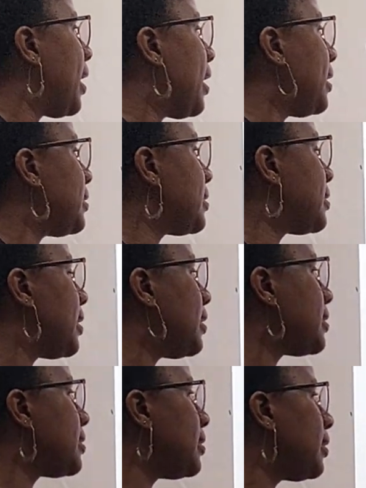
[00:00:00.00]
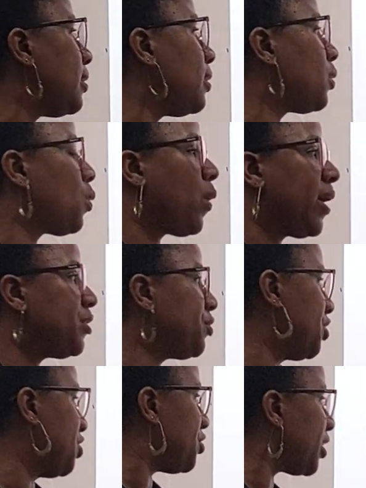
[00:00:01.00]
is still quite
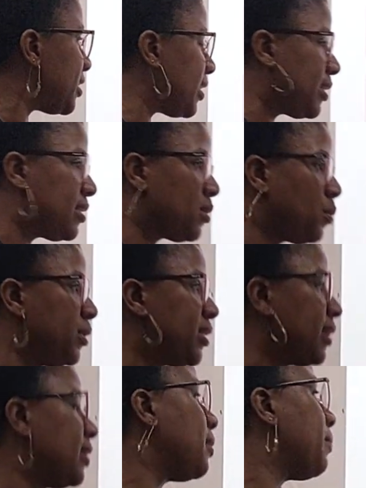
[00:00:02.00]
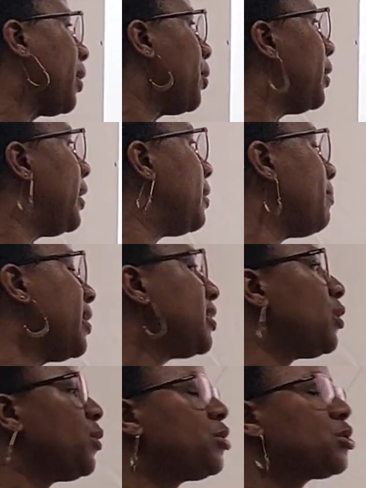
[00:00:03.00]
restricted, which I think my colleague
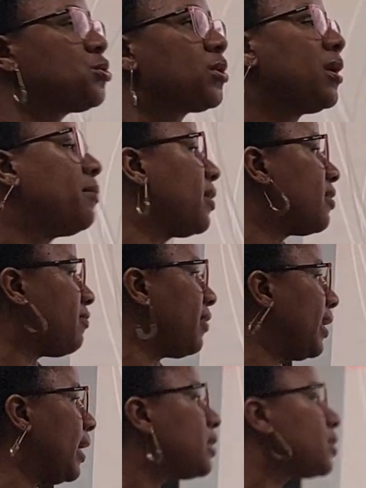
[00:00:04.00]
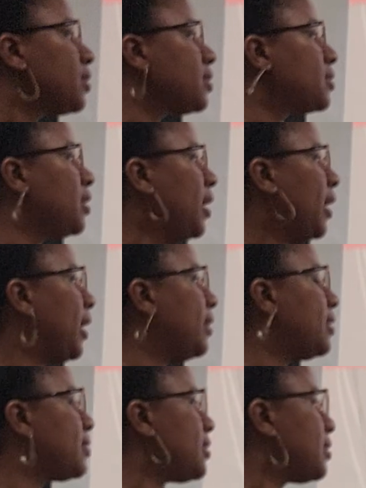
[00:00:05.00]
mentioned. We were just talking about the financials,
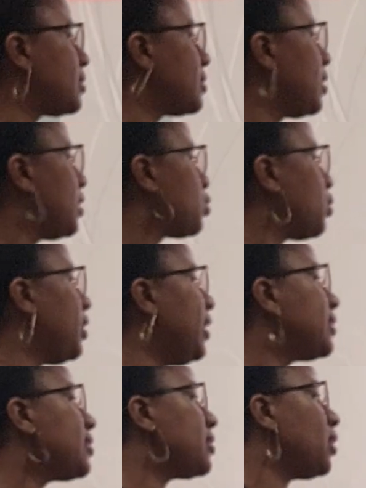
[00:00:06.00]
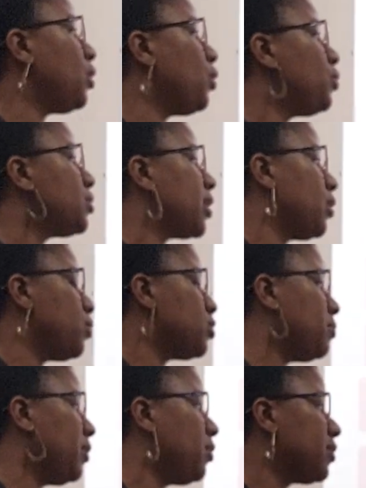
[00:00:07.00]
and this is, so leases and loans can
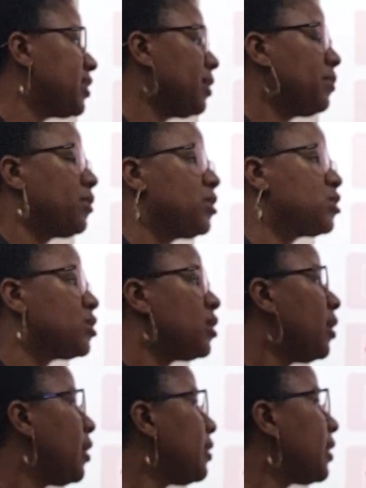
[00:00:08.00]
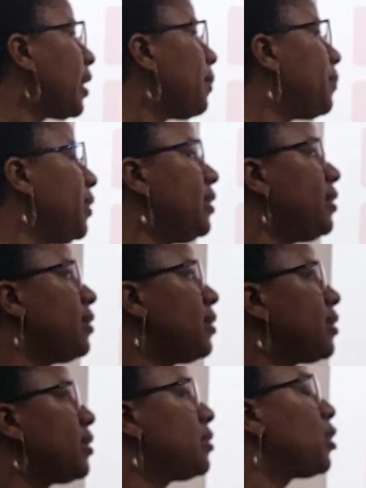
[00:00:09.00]
also be looked at because the company,
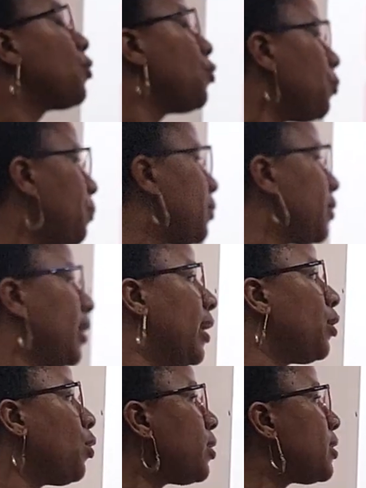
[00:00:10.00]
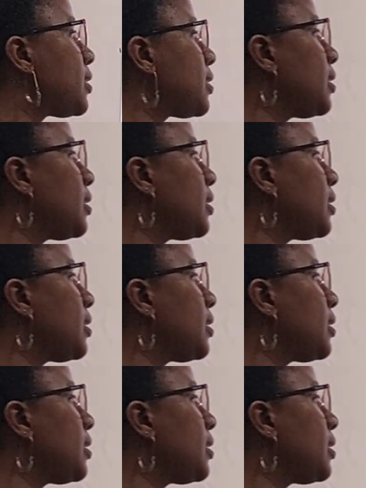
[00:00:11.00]
the group cannot